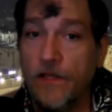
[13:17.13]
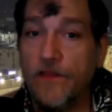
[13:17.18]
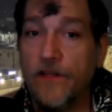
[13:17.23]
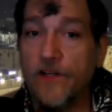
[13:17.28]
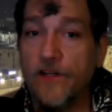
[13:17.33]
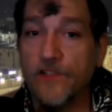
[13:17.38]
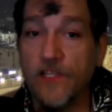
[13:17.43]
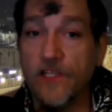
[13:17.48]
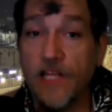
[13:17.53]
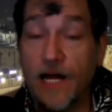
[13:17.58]

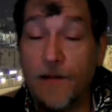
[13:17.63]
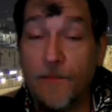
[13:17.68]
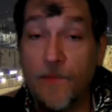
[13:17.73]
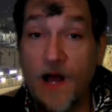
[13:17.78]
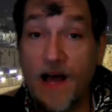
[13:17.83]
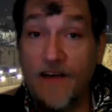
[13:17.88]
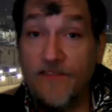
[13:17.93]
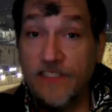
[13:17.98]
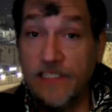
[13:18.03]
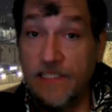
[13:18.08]
There's a lot of
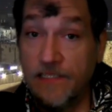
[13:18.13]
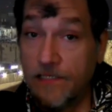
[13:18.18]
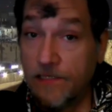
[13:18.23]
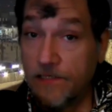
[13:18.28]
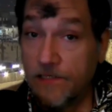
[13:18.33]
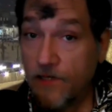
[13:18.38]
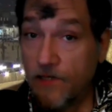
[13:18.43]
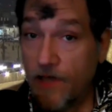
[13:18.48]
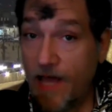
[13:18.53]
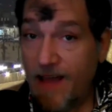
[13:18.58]
prophecies that
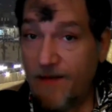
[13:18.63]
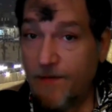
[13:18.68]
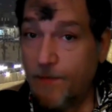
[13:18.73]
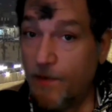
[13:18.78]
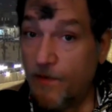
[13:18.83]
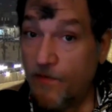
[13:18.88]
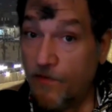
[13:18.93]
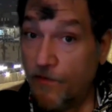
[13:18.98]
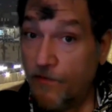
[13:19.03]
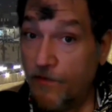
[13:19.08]
still have to
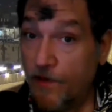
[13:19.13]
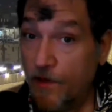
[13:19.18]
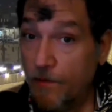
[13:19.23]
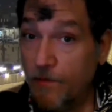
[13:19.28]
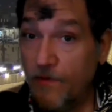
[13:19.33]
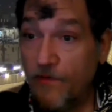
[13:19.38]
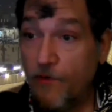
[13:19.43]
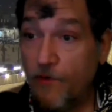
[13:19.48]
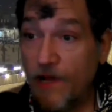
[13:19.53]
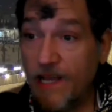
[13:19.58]
be
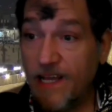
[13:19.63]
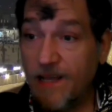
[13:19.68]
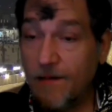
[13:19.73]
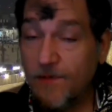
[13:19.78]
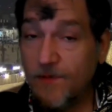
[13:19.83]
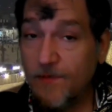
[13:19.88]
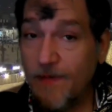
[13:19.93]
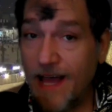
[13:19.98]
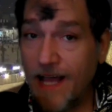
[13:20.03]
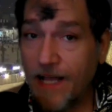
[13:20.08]
fulfilled before he
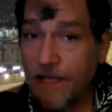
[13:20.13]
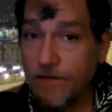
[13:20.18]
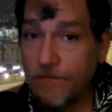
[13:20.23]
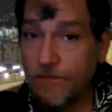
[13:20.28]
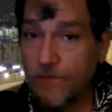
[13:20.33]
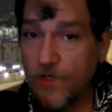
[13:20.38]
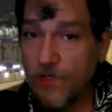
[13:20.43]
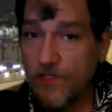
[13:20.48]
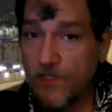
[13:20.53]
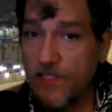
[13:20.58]
comes back.
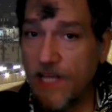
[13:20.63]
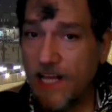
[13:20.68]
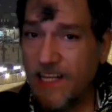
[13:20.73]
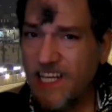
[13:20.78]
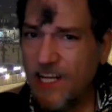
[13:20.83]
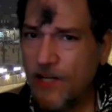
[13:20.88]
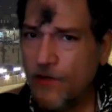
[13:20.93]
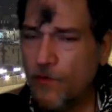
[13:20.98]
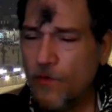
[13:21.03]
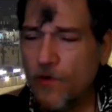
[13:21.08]
So it's not
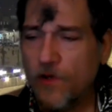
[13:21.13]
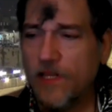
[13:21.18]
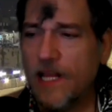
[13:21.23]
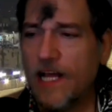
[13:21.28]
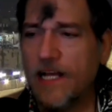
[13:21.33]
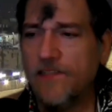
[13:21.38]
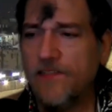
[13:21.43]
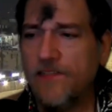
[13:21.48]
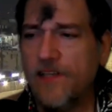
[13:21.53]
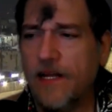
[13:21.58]
the end of the world.
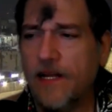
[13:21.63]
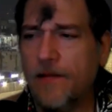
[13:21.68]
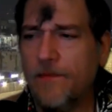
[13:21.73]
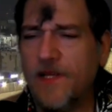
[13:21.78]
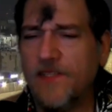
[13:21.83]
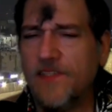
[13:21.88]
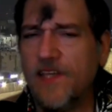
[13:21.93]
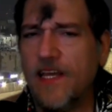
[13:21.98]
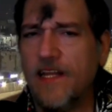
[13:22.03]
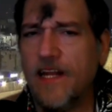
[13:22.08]
Like I said, I'm
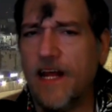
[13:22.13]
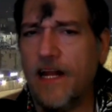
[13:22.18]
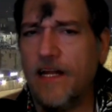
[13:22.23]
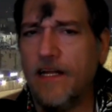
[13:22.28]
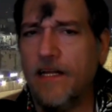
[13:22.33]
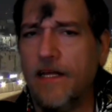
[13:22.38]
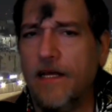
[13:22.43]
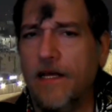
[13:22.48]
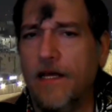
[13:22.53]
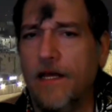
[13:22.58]
not saying that.
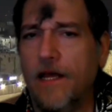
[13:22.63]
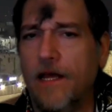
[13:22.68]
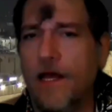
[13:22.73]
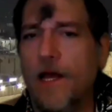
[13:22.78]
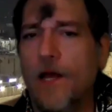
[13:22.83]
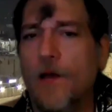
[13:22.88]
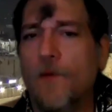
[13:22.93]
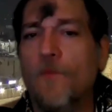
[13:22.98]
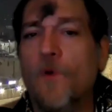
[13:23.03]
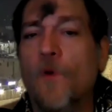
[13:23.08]

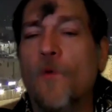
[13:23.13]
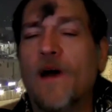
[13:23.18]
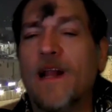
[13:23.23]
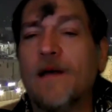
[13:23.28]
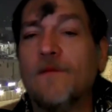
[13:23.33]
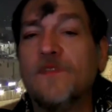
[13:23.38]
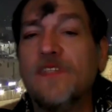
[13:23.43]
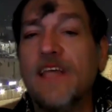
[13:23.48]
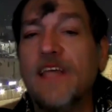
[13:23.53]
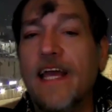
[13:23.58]
But what
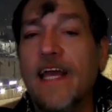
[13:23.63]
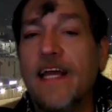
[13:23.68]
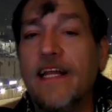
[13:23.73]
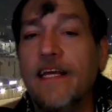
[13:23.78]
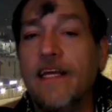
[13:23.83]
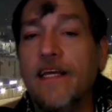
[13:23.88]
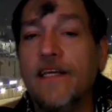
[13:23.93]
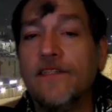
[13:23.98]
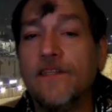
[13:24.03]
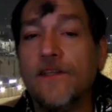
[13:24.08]
I'm saying
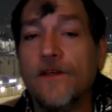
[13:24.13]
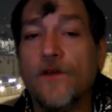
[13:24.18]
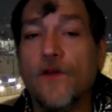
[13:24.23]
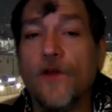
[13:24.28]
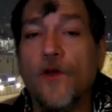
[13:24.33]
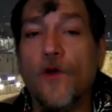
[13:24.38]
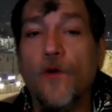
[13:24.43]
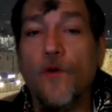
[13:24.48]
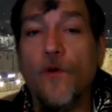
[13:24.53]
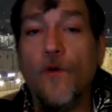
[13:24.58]
is
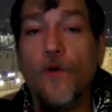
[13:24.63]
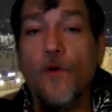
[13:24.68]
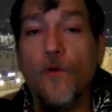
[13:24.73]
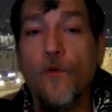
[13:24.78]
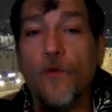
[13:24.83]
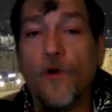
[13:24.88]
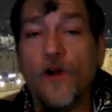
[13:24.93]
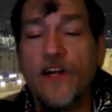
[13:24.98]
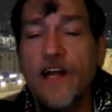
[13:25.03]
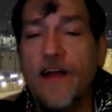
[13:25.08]

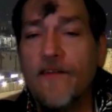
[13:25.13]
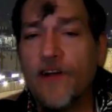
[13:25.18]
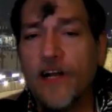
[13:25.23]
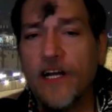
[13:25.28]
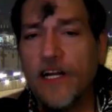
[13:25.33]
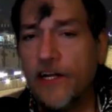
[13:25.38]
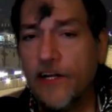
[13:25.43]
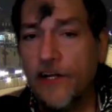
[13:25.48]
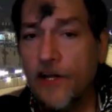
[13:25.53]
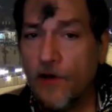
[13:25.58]
we're never
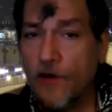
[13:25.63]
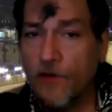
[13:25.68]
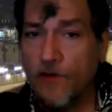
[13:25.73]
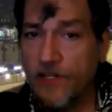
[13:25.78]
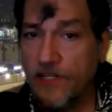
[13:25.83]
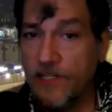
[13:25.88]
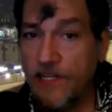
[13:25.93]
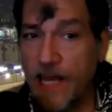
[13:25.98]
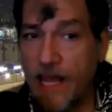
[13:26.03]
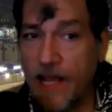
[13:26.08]
going to know
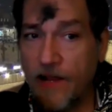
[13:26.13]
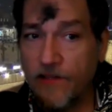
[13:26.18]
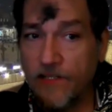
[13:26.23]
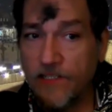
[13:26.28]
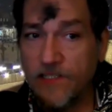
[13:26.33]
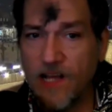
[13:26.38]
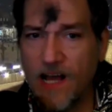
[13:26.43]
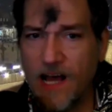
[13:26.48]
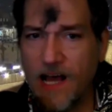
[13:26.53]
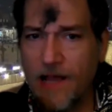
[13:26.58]
the day or
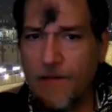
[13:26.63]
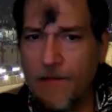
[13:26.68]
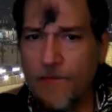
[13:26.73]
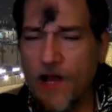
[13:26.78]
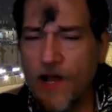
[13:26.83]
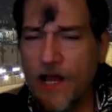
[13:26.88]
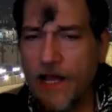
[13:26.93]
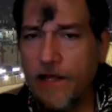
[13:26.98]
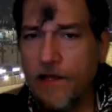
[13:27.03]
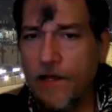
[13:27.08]
the time,
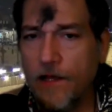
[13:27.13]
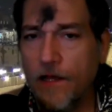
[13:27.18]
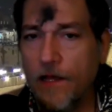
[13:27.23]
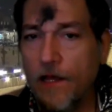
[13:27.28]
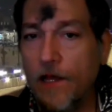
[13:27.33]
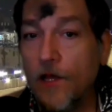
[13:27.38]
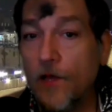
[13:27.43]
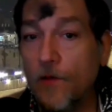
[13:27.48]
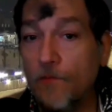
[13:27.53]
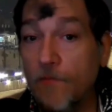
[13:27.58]
right?
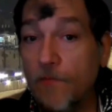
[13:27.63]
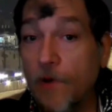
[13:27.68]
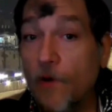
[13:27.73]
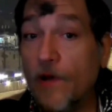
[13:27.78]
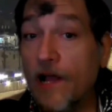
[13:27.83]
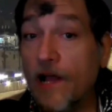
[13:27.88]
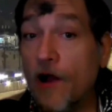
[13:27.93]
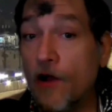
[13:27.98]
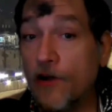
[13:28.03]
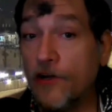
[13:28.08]
But
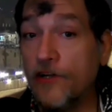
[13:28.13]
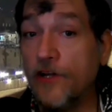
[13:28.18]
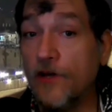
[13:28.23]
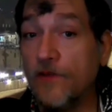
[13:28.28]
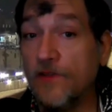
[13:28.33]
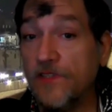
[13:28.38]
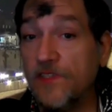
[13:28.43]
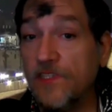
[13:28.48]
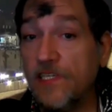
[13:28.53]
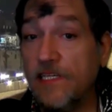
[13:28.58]
we are to
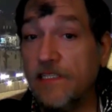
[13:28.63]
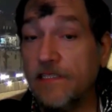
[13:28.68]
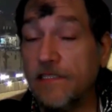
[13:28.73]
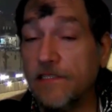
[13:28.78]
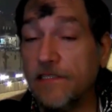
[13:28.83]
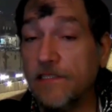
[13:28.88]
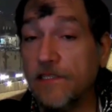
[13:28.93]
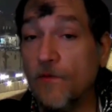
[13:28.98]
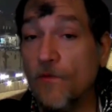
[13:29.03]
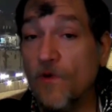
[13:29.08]
know the
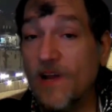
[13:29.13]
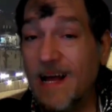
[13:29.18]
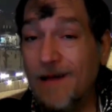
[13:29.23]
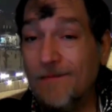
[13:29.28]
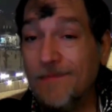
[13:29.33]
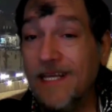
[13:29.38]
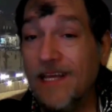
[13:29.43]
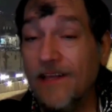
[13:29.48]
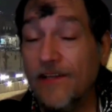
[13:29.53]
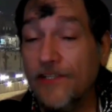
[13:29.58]
seasons. And what
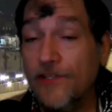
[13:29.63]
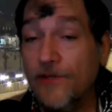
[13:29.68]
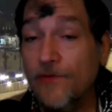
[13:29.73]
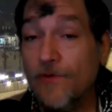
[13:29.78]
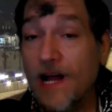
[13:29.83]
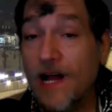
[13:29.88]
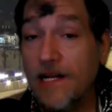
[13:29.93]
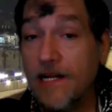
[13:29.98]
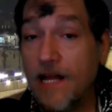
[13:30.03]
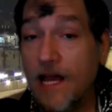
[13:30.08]
I'm telling you
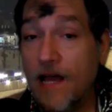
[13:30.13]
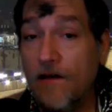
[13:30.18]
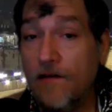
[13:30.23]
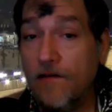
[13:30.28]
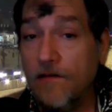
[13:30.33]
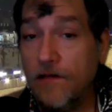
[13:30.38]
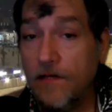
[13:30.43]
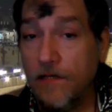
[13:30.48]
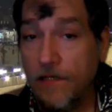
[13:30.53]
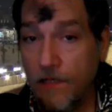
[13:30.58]
right
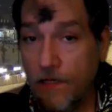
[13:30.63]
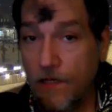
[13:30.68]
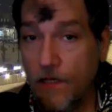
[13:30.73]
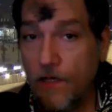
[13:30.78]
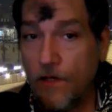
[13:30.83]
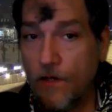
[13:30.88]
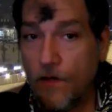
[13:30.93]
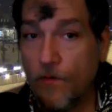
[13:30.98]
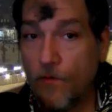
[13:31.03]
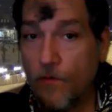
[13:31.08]
now,
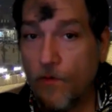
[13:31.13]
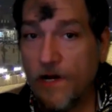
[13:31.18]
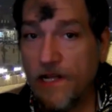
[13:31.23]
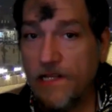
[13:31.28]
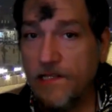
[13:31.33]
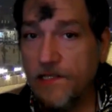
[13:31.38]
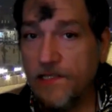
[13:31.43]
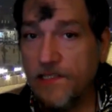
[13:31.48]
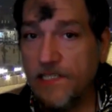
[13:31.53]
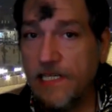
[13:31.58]
we're
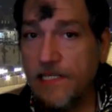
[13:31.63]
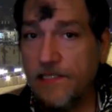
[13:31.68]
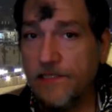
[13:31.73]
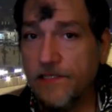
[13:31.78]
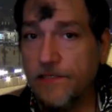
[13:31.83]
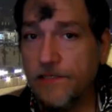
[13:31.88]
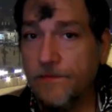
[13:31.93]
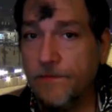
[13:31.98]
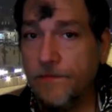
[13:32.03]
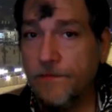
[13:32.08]
in the
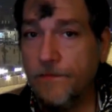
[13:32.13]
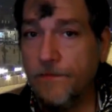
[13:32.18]
season.